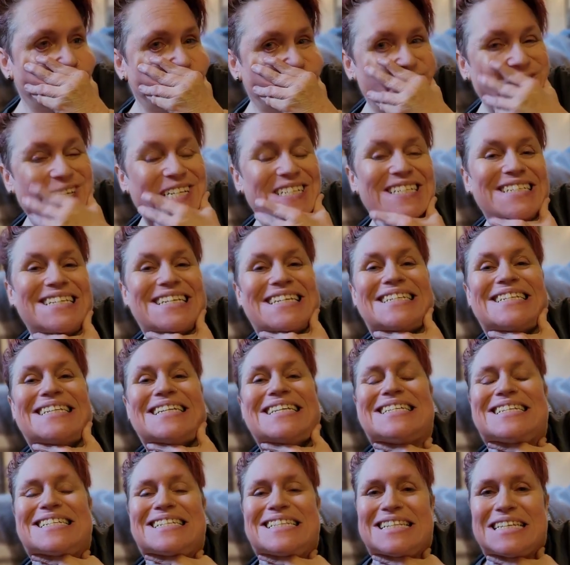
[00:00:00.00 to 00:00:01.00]
this, this,
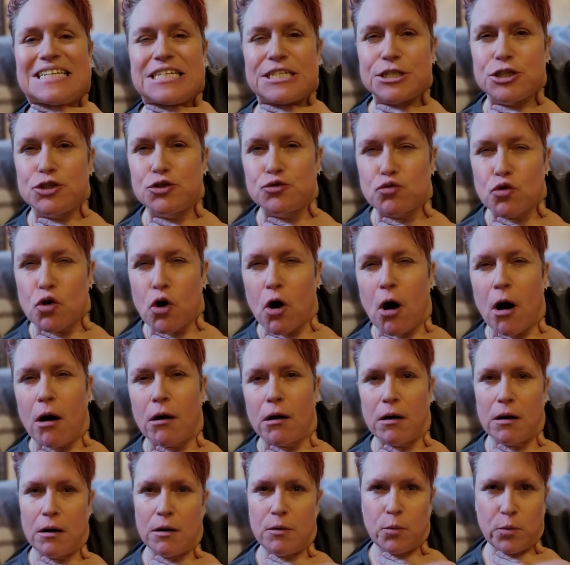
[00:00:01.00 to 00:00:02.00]
this, and this is
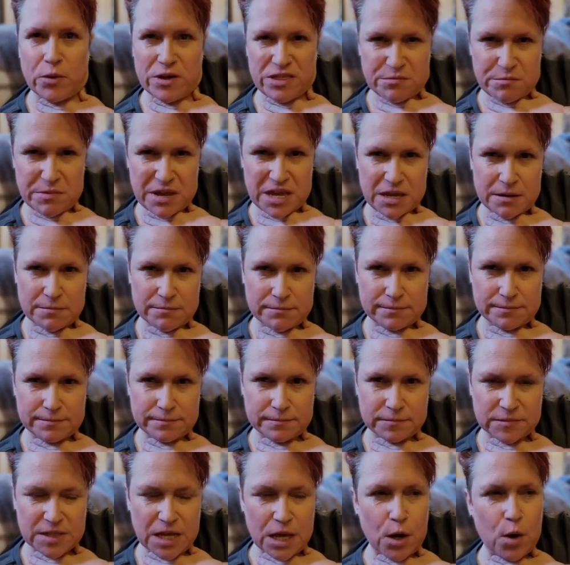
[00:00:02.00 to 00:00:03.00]
wrong with
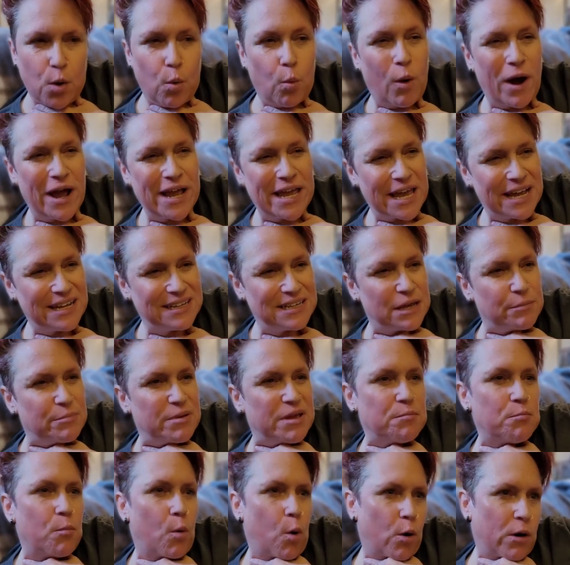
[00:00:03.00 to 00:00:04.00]
me. Why can't I
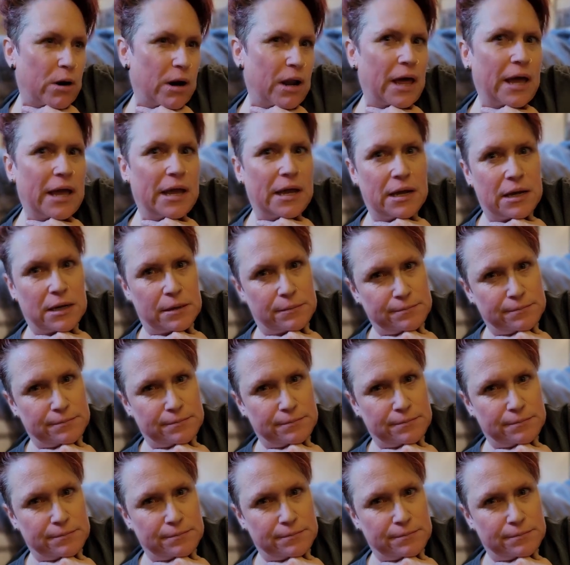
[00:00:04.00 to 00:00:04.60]
be more like